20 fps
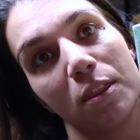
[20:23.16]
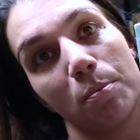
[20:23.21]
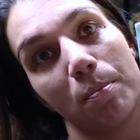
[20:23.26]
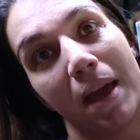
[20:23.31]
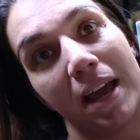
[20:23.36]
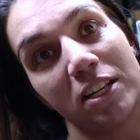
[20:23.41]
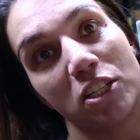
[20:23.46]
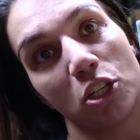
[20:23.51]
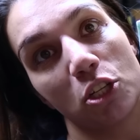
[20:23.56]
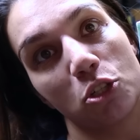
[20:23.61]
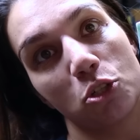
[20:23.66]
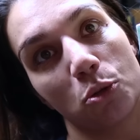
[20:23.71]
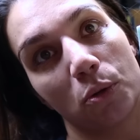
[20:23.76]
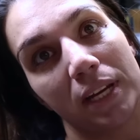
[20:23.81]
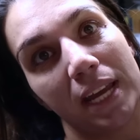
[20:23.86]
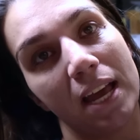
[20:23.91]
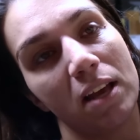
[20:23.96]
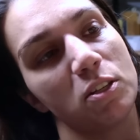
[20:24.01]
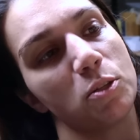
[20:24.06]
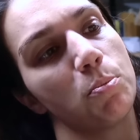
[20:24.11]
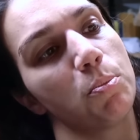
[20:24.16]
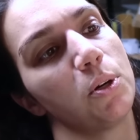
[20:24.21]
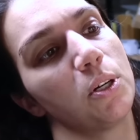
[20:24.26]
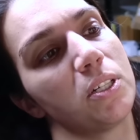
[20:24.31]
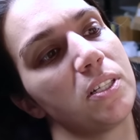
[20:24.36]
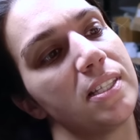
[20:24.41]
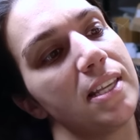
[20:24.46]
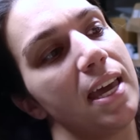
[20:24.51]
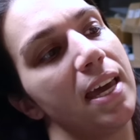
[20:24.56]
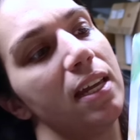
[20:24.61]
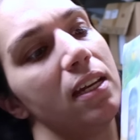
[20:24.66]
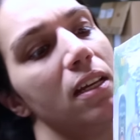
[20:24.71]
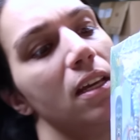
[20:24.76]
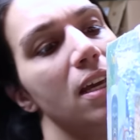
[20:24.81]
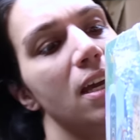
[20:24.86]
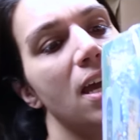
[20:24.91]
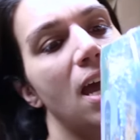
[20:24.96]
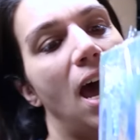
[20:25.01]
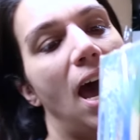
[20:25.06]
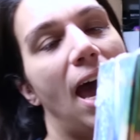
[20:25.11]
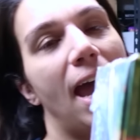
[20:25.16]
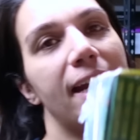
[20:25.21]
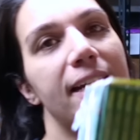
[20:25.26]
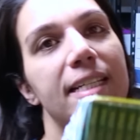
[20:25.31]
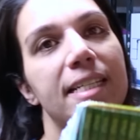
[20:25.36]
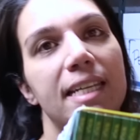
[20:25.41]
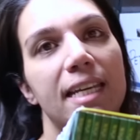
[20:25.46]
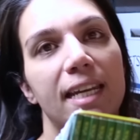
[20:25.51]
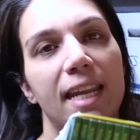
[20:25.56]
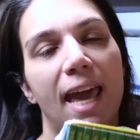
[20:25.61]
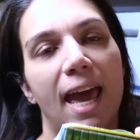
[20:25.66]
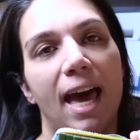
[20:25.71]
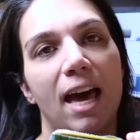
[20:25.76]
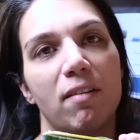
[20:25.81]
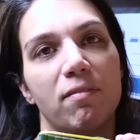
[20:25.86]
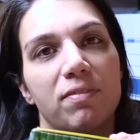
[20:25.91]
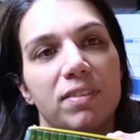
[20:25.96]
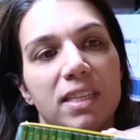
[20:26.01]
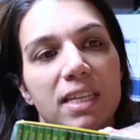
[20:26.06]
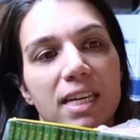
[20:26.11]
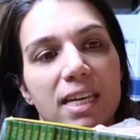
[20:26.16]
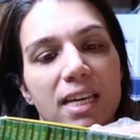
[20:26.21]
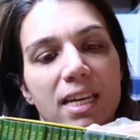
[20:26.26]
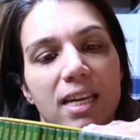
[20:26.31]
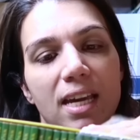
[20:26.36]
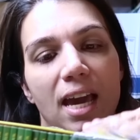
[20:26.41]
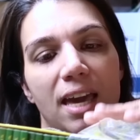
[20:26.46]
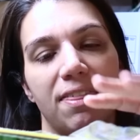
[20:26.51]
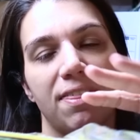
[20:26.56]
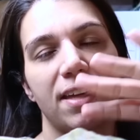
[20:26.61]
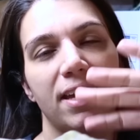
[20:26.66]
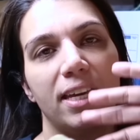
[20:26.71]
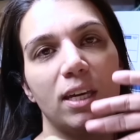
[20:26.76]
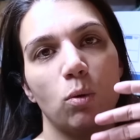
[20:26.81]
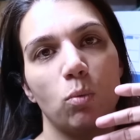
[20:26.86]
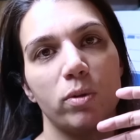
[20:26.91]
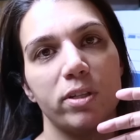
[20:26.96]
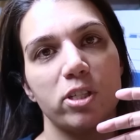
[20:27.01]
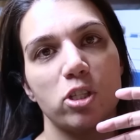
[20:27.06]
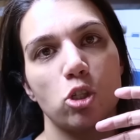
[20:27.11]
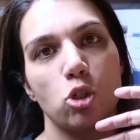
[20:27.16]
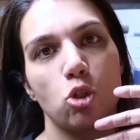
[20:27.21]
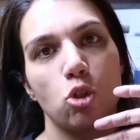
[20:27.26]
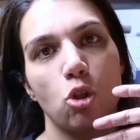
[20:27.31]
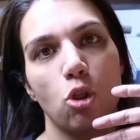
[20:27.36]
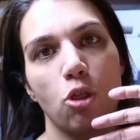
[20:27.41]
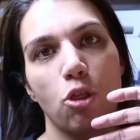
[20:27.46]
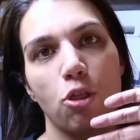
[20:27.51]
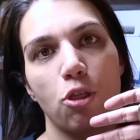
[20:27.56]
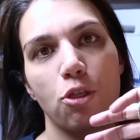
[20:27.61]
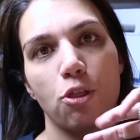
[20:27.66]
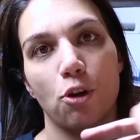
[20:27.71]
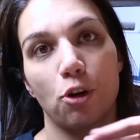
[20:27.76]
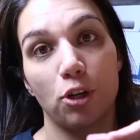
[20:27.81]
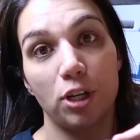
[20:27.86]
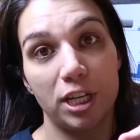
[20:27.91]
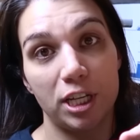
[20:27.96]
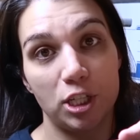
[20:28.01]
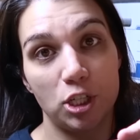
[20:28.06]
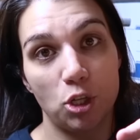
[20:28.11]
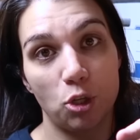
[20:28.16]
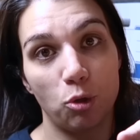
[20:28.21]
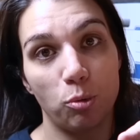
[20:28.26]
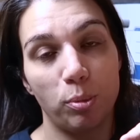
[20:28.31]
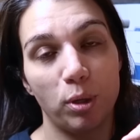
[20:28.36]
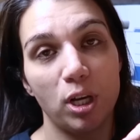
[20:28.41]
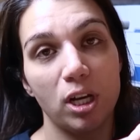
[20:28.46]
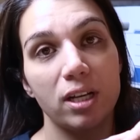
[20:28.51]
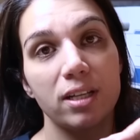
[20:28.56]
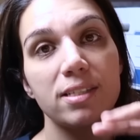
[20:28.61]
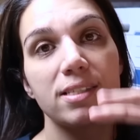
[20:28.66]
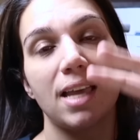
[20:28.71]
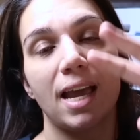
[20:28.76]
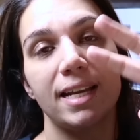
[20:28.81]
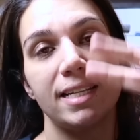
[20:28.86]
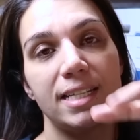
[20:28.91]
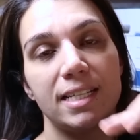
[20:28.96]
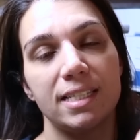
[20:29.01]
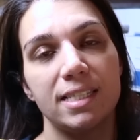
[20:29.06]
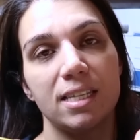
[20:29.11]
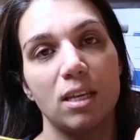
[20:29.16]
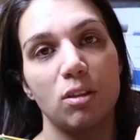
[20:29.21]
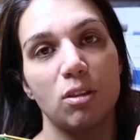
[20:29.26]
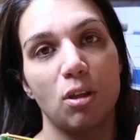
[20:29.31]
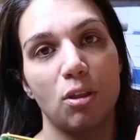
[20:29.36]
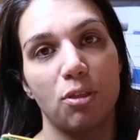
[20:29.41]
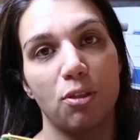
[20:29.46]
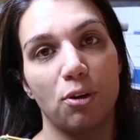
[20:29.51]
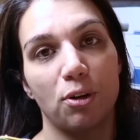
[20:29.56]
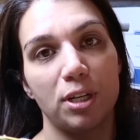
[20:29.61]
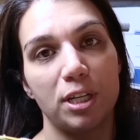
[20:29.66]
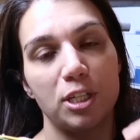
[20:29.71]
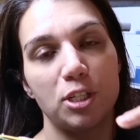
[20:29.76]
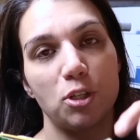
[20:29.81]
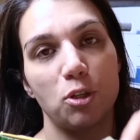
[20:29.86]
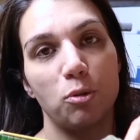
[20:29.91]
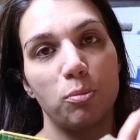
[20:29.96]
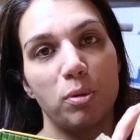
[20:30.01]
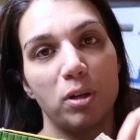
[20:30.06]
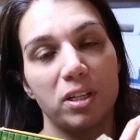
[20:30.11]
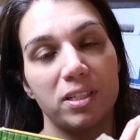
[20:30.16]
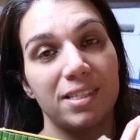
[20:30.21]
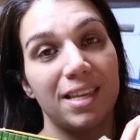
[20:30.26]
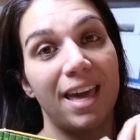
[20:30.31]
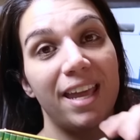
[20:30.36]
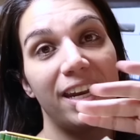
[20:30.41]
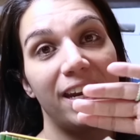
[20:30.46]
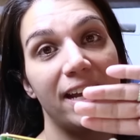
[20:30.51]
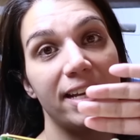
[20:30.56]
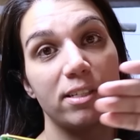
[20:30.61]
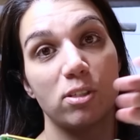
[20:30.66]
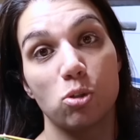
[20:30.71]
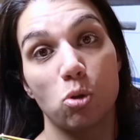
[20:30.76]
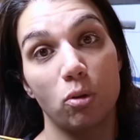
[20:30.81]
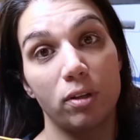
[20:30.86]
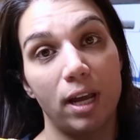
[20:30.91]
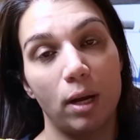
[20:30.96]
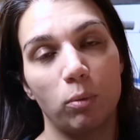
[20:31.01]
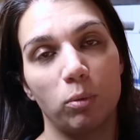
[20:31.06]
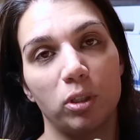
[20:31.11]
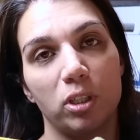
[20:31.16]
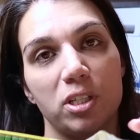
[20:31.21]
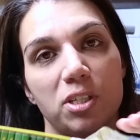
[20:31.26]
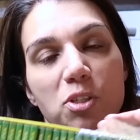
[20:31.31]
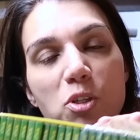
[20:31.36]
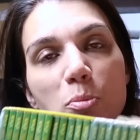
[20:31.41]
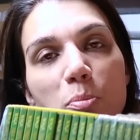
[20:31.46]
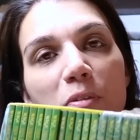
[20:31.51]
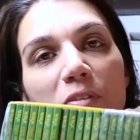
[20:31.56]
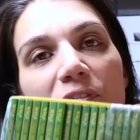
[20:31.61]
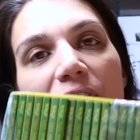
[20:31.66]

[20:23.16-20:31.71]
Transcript: the Magic Treehouse book set. I did have the, I think it was 32 books. I did sell the 32 book set and I sold out really super